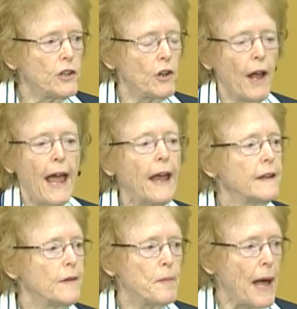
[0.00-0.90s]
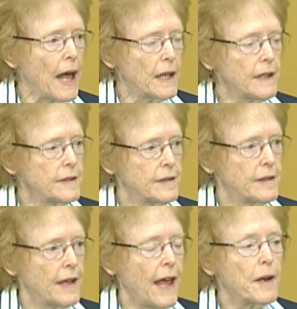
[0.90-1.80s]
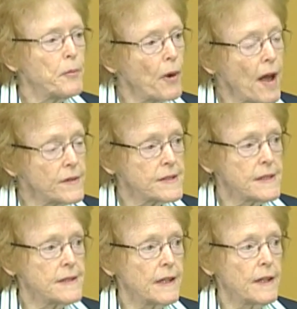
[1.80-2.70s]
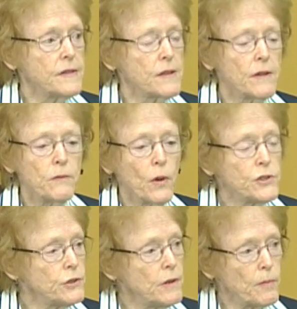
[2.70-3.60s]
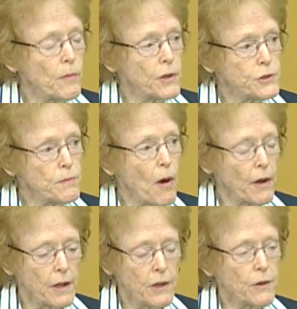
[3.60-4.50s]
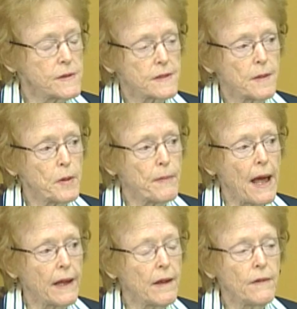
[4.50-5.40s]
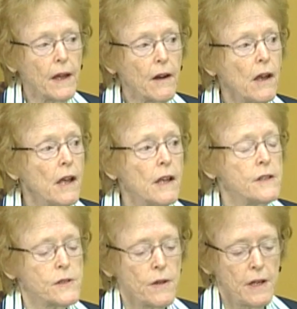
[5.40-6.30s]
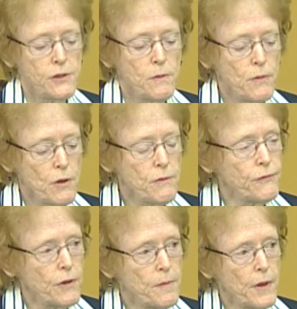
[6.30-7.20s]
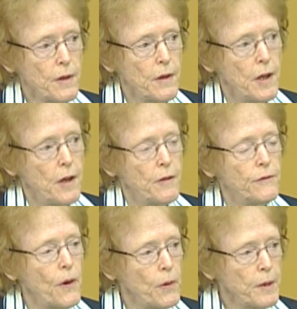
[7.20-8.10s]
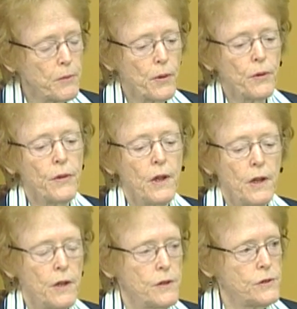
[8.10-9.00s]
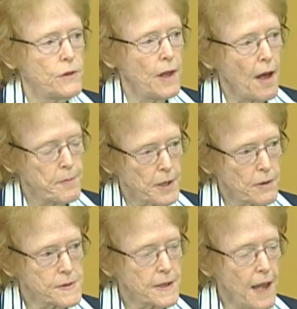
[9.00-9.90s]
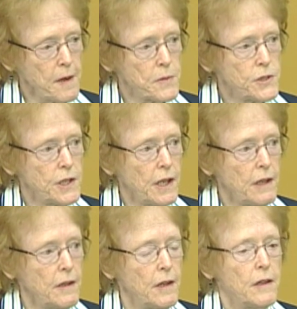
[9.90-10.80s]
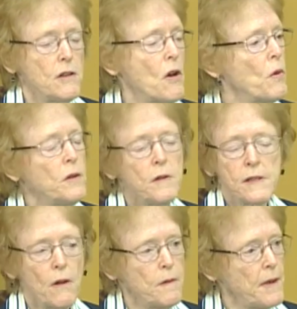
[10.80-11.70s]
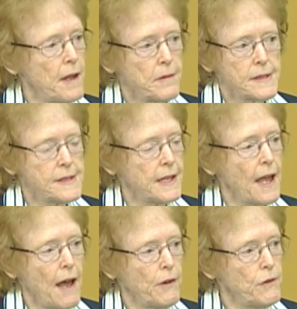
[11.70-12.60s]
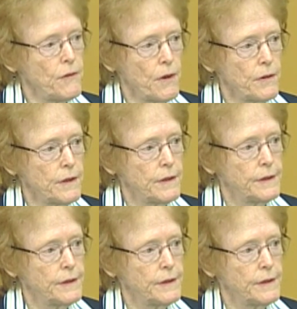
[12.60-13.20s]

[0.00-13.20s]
You're handed the ballot and a privacy sleeve, so that once you mark it, you can slip it back in there, so that as you move from the voting booth to the optical scan machine, no one is going to be able to see how you voted.